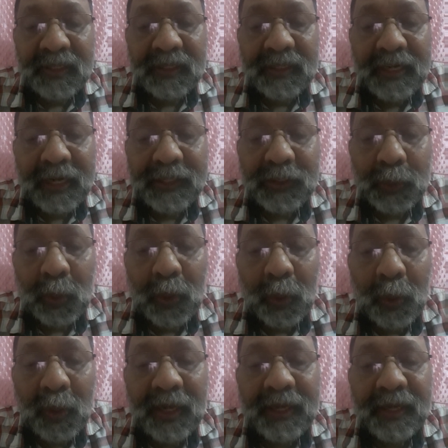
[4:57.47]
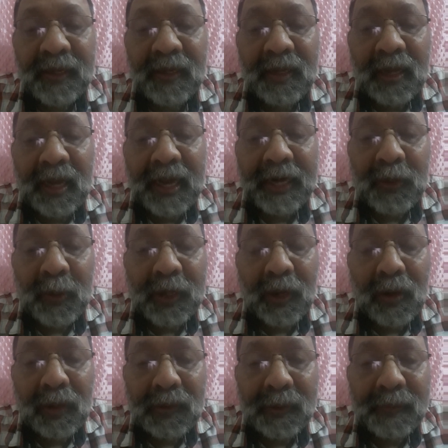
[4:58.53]
there is soul only, and you
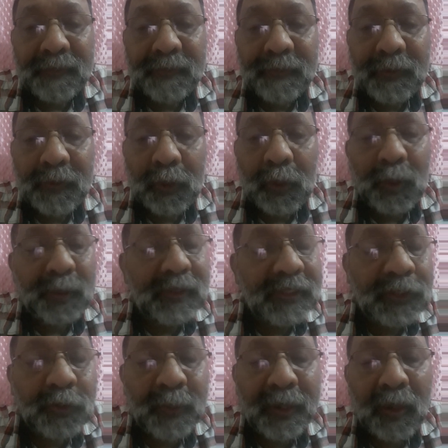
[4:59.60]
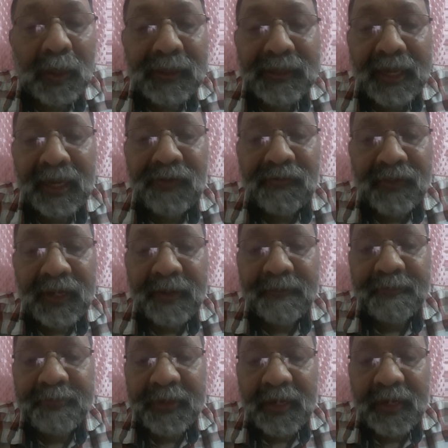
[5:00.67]
cannot go this way or that way.